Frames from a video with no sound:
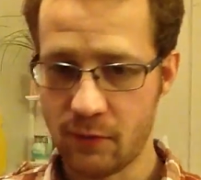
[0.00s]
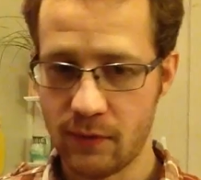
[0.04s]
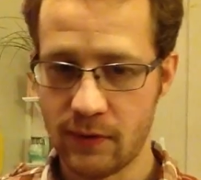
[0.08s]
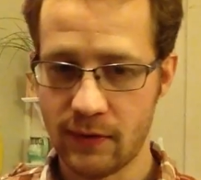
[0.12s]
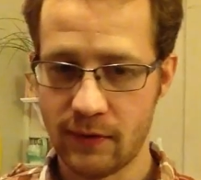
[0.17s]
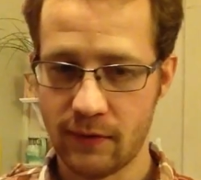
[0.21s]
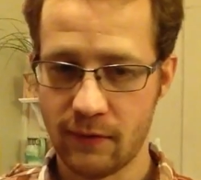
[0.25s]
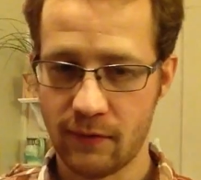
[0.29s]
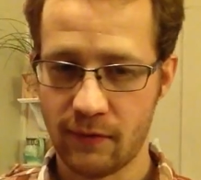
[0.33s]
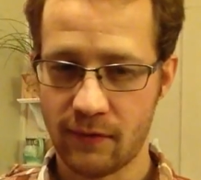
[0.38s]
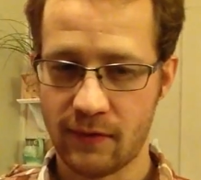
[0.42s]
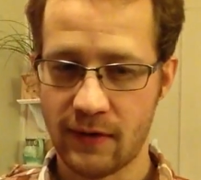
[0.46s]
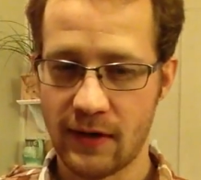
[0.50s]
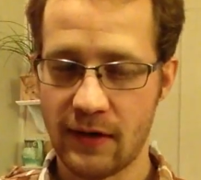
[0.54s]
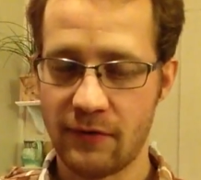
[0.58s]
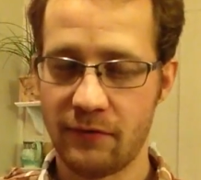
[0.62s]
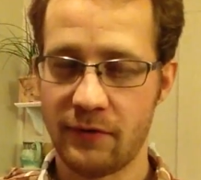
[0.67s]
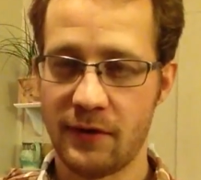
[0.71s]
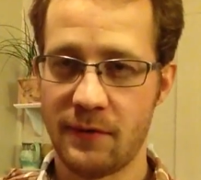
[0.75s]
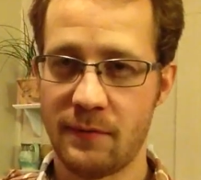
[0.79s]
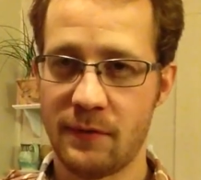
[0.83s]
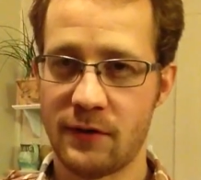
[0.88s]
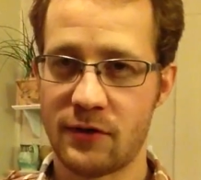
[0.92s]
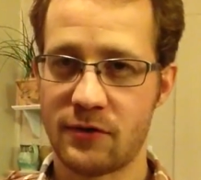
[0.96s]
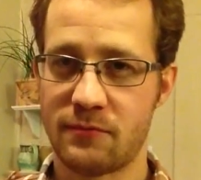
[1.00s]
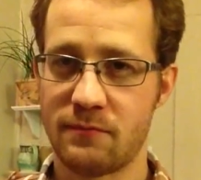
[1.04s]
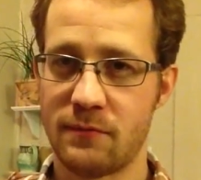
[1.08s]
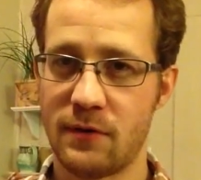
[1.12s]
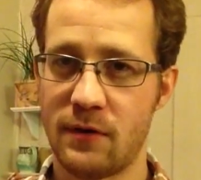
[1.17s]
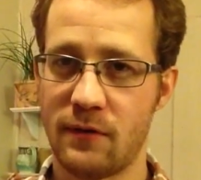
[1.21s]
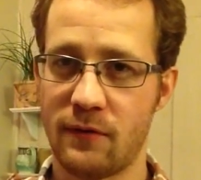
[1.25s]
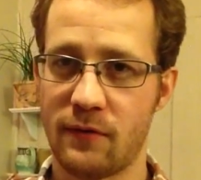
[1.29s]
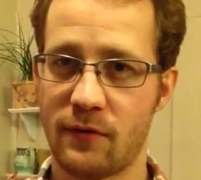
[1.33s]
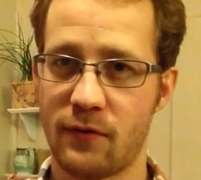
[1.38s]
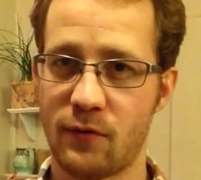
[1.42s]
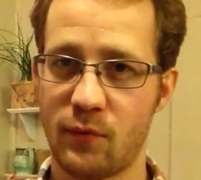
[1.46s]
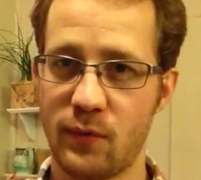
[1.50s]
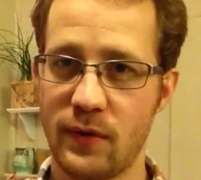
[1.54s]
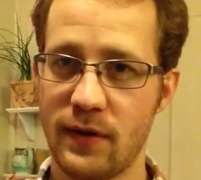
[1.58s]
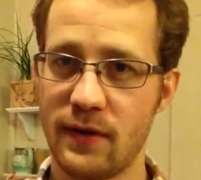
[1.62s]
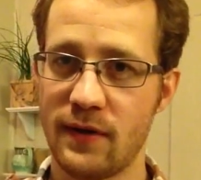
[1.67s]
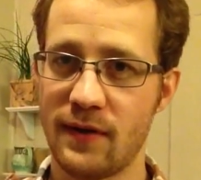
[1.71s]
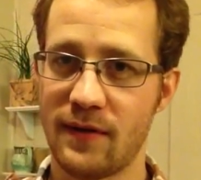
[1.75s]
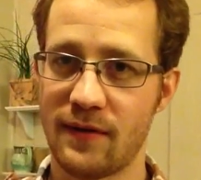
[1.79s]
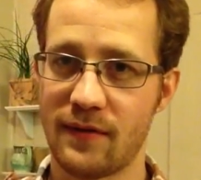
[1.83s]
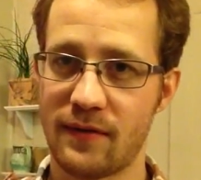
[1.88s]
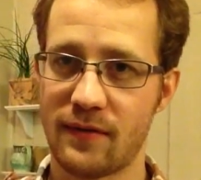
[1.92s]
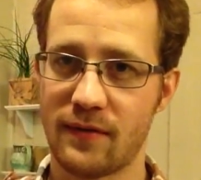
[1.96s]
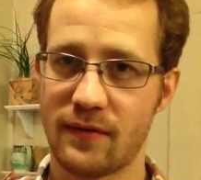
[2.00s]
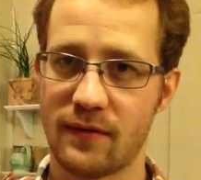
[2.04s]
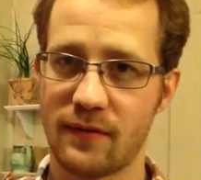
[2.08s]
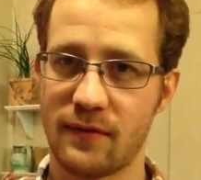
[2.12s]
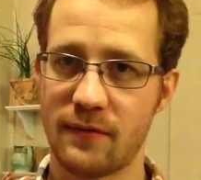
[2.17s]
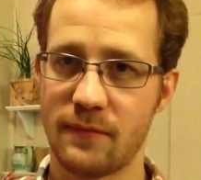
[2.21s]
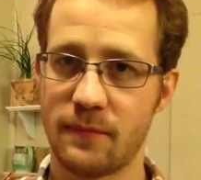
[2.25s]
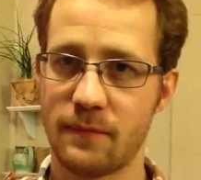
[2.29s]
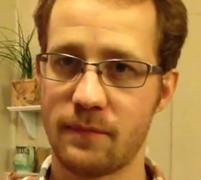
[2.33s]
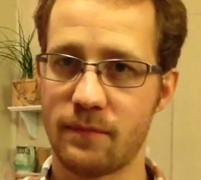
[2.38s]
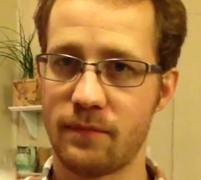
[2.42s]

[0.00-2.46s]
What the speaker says: when there's not really much malt sweetness,